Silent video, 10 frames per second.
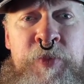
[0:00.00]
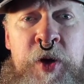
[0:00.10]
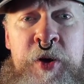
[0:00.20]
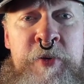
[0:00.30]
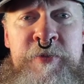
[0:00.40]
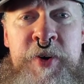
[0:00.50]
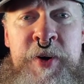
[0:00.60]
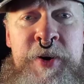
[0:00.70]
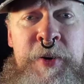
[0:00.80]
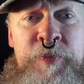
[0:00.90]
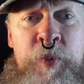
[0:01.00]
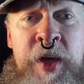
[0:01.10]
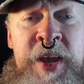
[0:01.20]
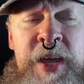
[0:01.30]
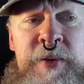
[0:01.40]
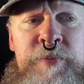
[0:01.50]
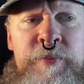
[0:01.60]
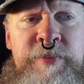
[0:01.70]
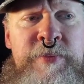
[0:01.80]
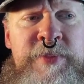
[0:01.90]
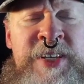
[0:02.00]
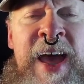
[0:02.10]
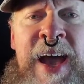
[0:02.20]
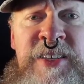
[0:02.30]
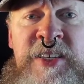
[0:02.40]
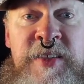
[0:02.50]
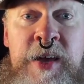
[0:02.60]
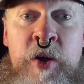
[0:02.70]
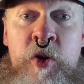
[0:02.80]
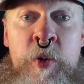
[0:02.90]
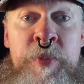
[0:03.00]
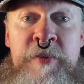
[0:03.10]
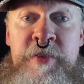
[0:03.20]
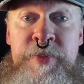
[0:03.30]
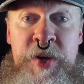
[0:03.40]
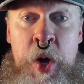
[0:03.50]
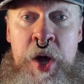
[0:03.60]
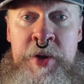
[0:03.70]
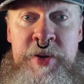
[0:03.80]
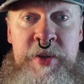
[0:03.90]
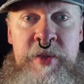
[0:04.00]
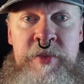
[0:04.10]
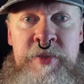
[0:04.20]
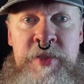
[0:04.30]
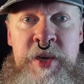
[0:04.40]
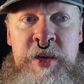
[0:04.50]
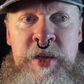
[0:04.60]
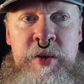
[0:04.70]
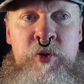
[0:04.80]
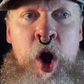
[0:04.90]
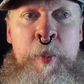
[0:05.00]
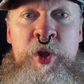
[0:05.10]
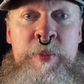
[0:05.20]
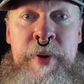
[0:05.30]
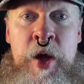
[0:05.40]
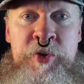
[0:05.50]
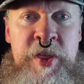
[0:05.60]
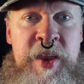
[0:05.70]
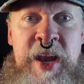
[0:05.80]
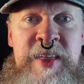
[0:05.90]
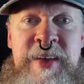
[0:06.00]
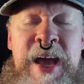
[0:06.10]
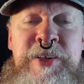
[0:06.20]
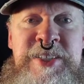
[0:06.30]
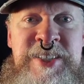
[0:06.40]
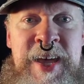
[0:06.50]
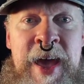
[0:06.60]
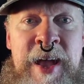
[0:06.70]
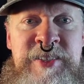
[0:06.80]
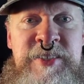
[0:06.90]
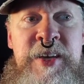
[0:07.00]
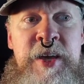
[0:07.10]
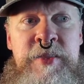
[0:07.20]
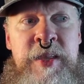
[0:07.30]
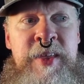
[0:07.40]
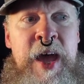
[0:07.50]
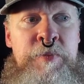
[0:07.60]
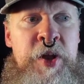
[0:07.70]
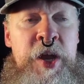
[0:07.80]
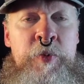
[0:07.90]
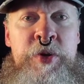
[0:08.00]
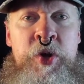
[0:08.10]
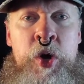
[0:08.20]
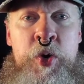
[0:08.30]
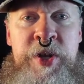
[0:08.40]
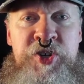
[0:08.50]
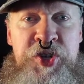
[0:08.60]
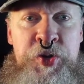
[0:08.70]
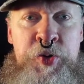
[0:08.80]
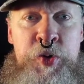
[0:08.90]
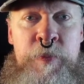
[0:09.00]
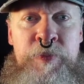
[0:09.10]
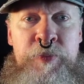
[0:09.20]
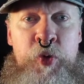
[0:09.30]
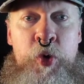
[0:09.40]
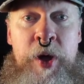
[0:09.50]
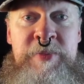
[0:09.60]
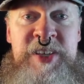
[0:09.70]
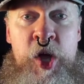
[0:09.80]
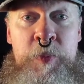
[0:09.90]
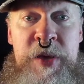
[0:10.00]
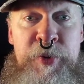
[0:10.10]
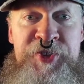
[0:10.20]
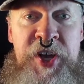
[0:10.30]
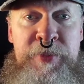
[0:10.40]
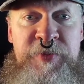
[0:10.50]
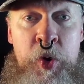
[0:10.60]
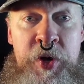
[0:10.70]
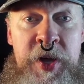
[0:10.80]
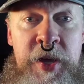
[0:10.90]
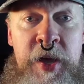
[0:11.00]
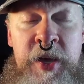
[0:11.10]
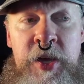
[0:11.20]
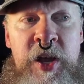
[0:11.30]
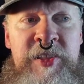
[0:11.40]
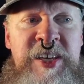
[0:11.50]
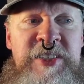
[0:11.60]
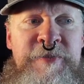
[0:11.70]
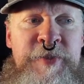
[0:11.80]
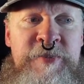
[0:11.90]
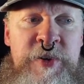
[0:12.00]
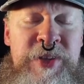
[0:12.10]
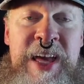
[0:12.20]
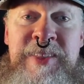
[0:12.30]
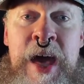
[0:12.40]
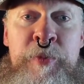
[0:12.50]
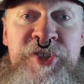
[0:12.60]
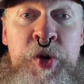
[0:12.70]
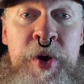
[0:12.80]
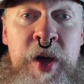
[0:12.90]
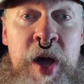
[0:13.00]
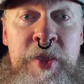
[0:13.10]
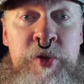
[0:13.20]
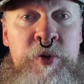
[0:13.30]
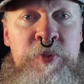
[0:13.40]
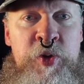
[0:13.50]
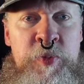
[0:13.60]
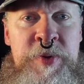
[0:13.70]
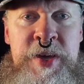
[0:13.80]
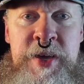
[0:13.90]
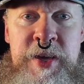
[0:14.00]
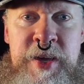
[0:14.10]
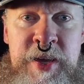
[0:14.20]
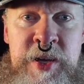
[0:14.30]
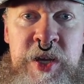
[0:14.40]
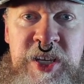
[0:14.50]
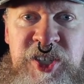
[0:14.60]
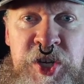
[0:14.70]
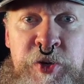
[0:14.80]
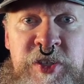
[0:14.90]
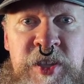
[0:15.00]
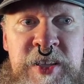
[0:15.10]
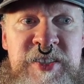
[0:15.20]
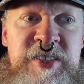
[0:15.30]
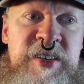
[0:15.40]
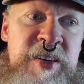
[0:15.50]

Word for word: of uh, any taxes that go above and beyond the normal amount that anything else is taxed, that that money would go into programs to help people stop smoking. You know, at least if, if something like that was going on, there'd there'd be an excuse that's